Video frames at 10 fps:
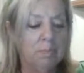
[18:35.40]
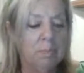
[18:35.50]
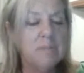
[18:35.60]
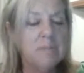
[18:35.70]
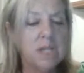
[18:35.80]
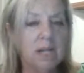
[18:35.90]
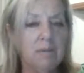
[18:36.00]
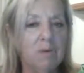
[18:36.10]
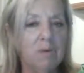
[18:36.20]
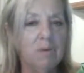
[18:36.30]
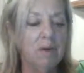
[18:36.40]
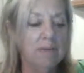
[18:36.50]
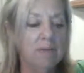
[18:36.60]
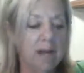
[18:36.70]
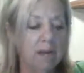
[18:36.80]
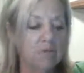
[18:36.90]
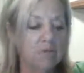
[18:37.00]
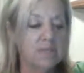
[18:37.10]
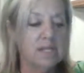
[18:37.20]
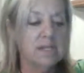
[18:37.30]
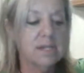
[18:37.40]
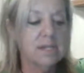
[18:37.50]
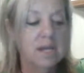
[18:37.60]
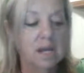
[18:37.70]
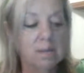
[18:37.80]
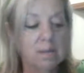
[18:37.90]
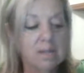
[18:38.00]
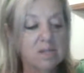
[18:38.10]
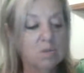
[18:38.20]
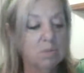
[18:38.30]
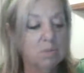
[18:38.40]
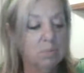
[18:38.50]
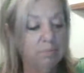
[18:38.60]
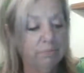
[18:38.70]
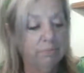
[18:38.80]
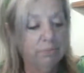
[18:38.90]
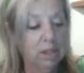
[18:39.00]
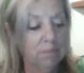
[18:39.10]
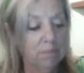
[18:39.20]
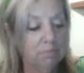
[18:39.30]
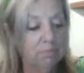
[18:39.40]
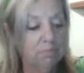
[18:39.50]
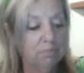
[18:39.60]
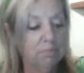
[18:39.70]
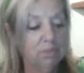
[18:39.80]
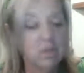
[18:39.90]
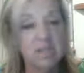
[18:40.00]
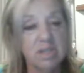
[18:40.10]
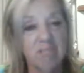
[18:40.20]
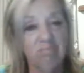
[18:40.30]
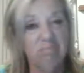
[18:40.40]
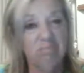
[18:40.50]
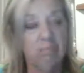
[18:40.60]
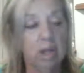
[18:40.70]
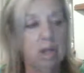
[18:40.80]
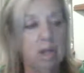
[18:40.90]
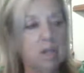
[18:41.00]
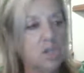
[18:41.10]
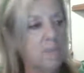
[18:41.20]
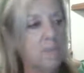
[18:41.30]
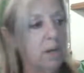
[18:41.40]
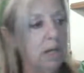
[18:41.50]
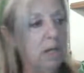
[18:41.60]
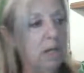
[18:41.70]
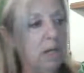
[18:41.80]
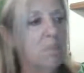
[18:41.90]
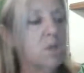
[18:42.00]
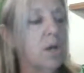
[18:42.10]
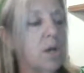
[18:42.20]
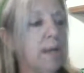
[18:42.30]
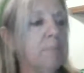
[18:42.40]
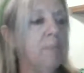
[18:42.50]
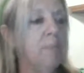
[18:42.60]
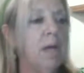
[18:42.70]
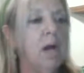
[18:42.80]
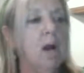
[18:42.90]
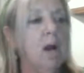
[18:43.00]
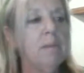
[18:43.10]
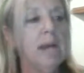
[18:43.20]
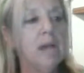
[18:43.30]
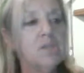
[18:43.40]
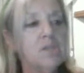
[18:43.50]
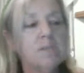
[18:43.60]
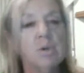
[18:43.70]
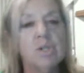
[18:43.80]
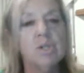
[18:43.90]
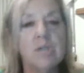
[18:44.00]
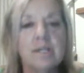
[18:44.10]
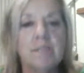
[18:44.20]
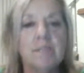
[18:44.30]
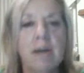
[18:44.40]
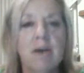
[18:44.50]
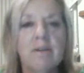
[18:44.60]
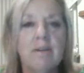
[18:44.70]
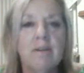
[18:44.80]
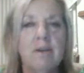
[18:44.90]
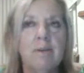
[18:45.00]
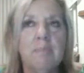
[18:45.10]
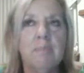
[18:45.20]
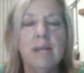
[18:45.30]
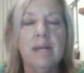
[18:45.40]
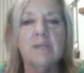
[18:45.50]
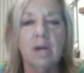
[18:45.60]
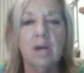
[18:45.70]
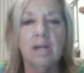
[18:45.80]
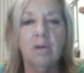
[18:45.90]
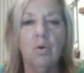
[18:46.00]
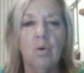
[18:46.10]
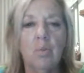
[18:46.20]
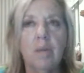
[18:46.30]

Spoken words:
particularly if you're a 5.5 or a 6. It's normal. Use it. You just might need a little bit more training. I'm going to ask you some questions about being psychic, or